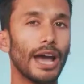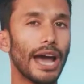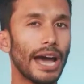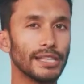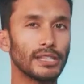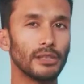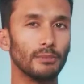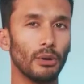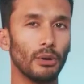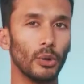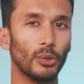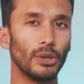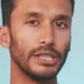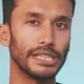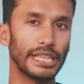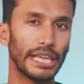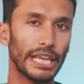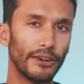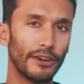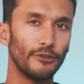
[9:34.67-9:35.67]
as a
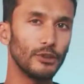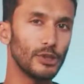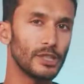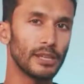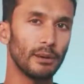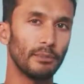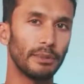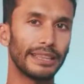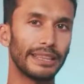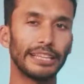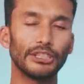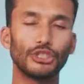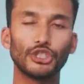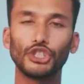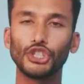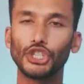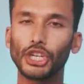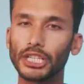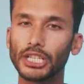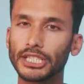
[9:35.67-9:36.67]
bonus, if you're somebody that
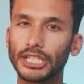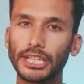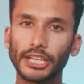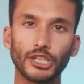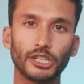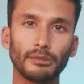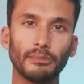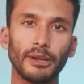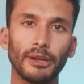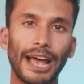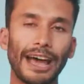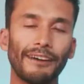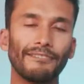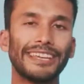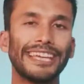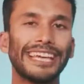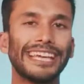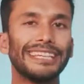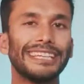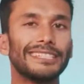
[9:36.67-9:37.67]
just cares about
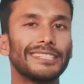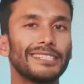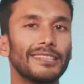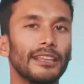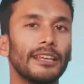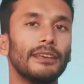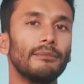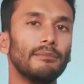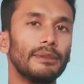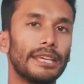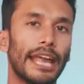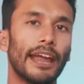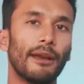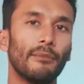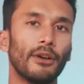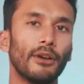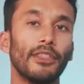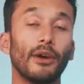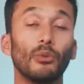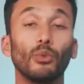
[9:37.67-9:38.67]
having a slim
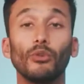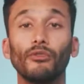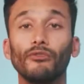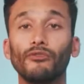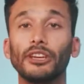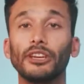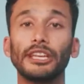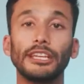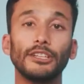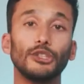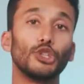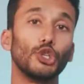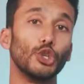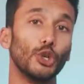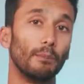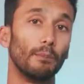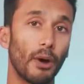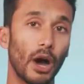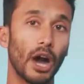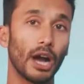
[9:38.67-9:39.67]
camera that will fit into
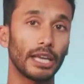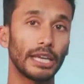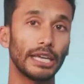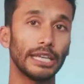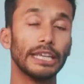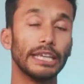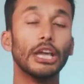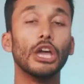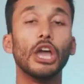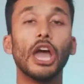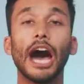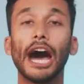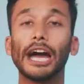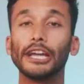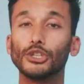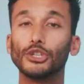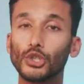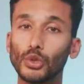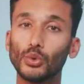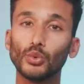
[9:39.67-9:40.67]
your pocket, I
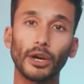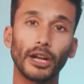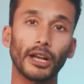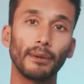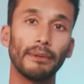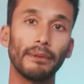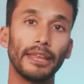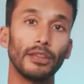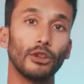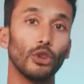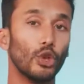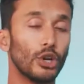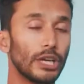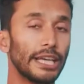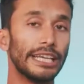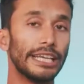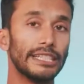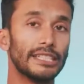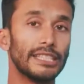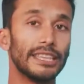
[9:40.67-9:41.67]
do recommend
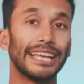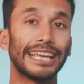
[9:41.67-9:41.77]
looking into the